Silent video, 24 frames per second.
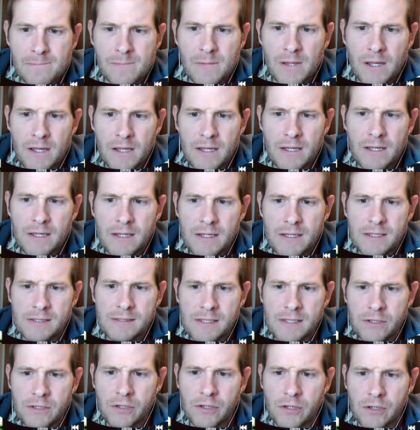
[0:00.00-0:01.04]

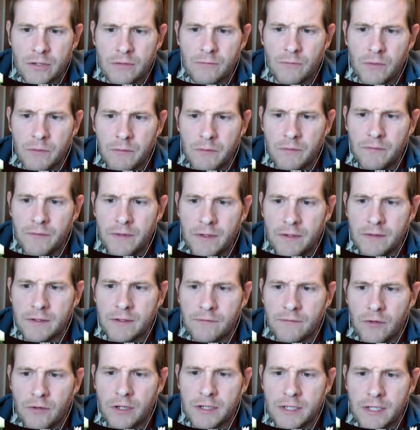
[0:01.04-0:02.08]
Cinder. When revealed,
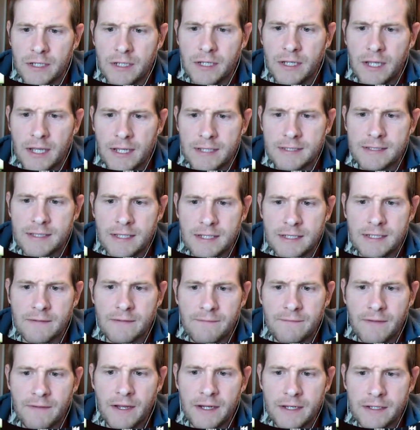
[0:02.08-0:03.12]
if your identity has the
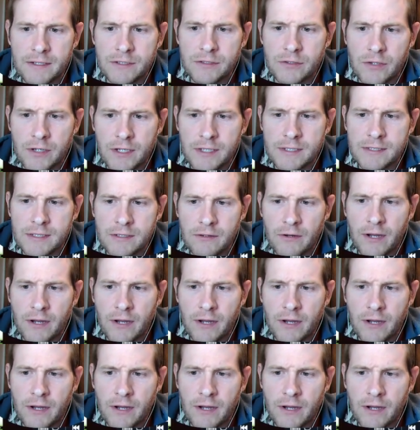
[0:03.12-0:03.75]
Defiant trait, Cinder